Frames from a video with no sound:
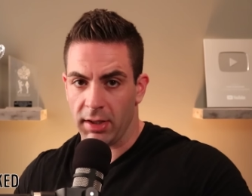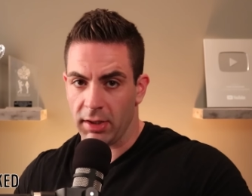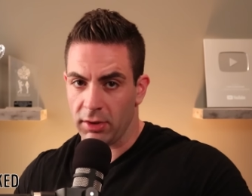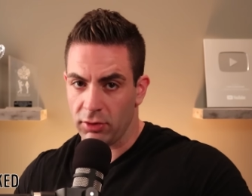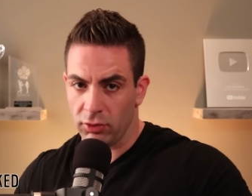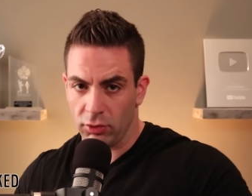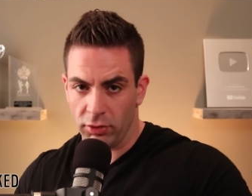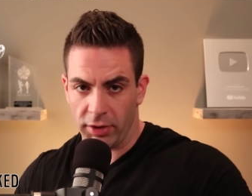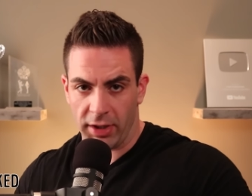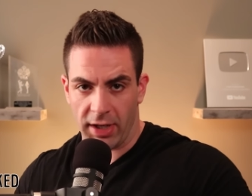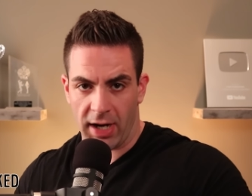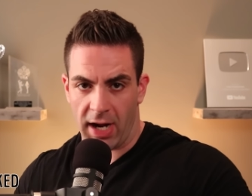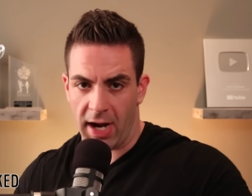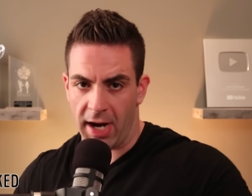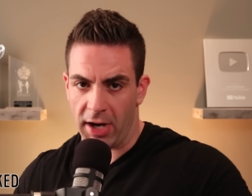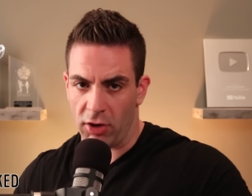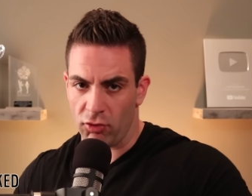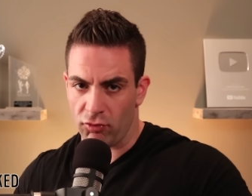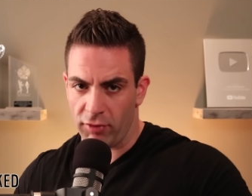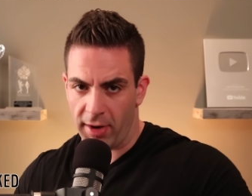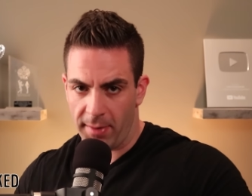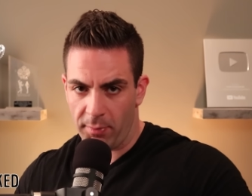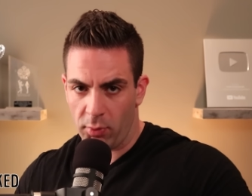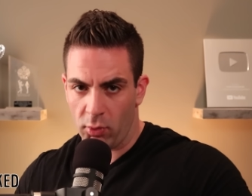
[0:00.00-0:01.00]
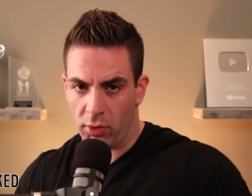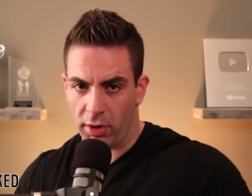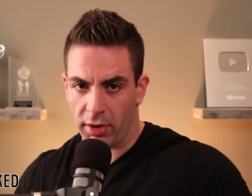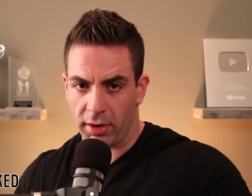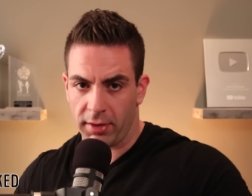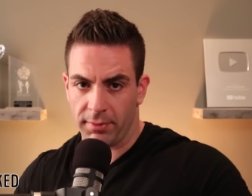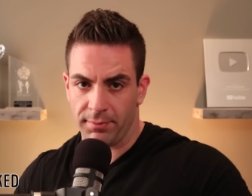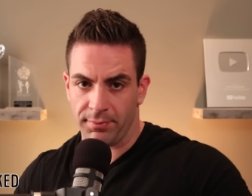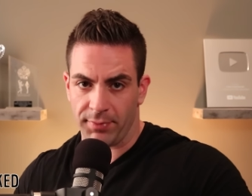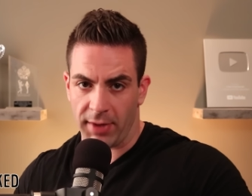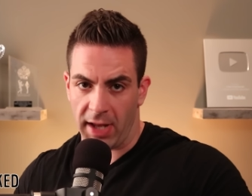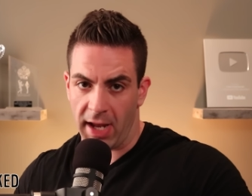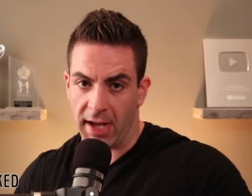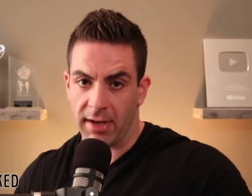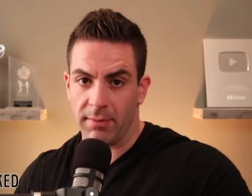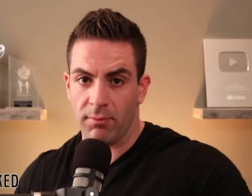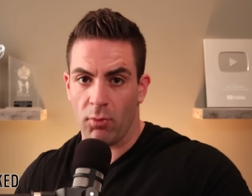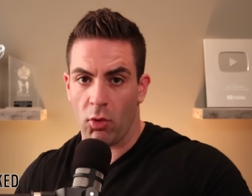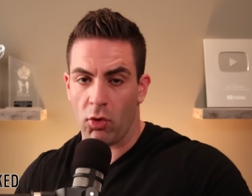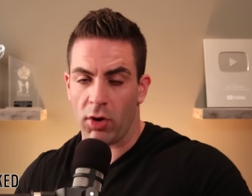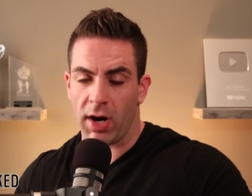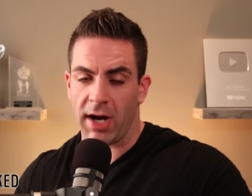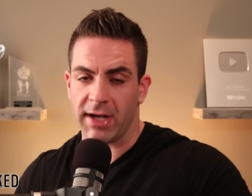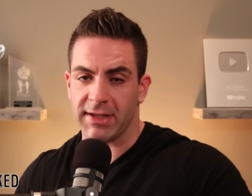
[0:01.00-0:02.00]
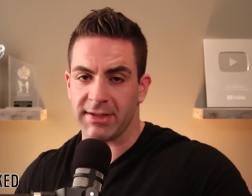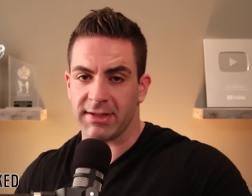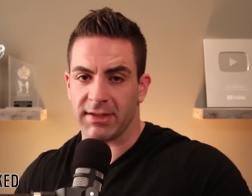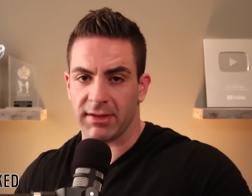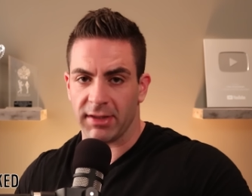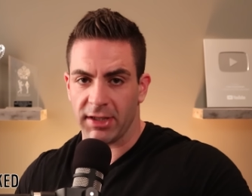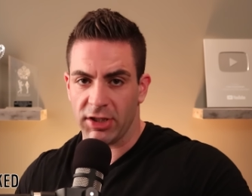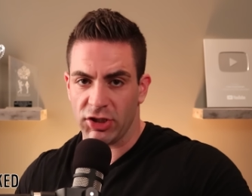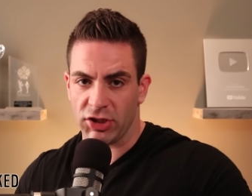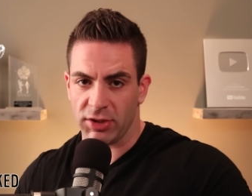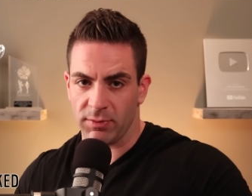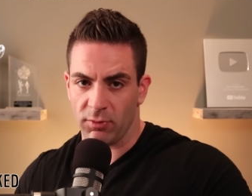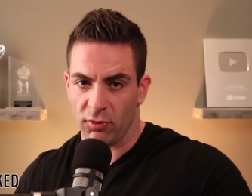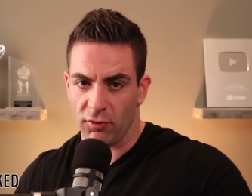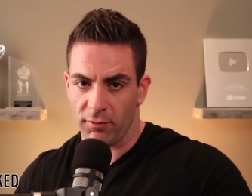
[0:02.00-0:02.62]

It included higher rep work and more isolation